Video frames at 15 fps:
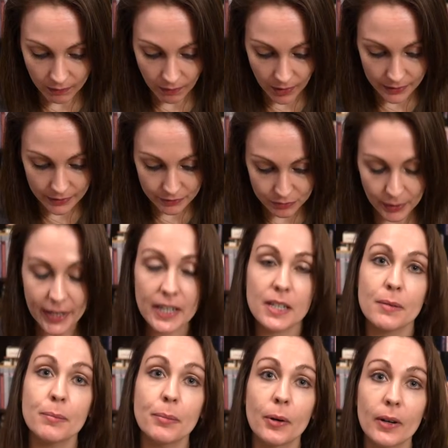lot of
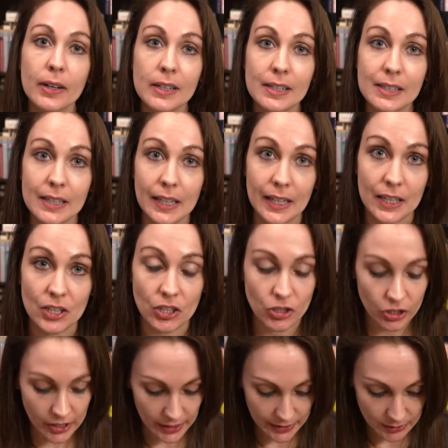random books in
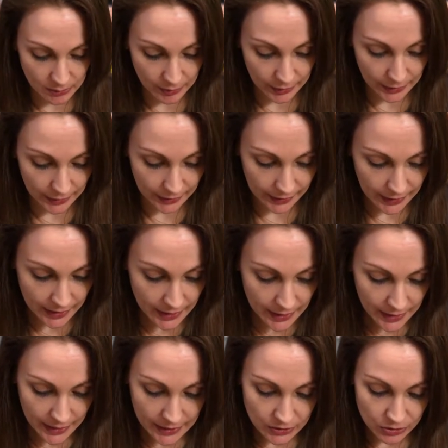January.
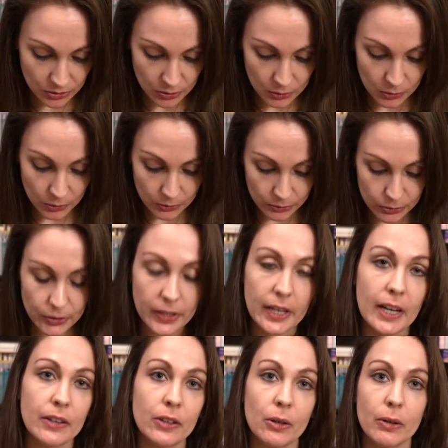And so closer to the
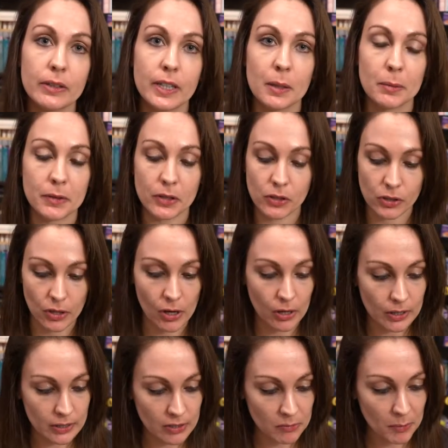end though, I was able to start
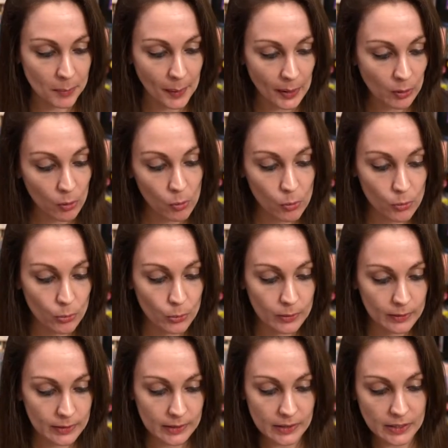on some of my goal
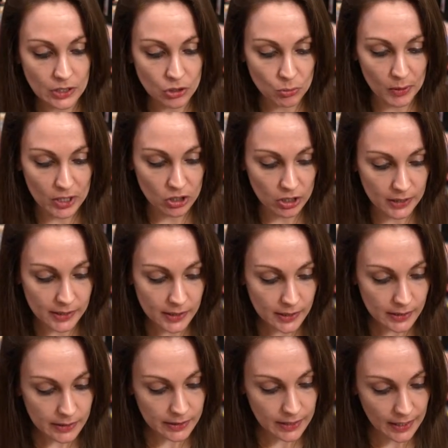situation
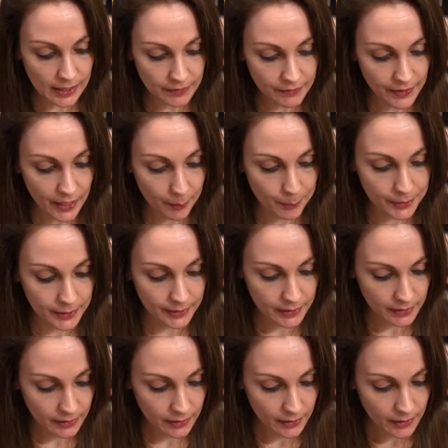stuff
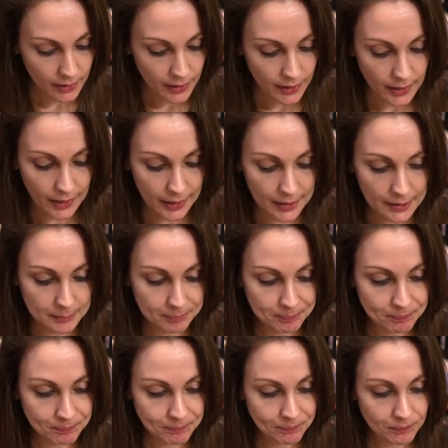happening.
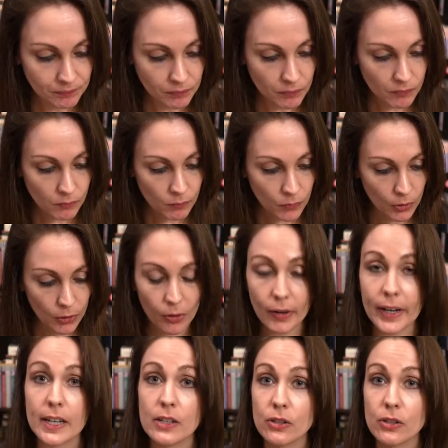All right,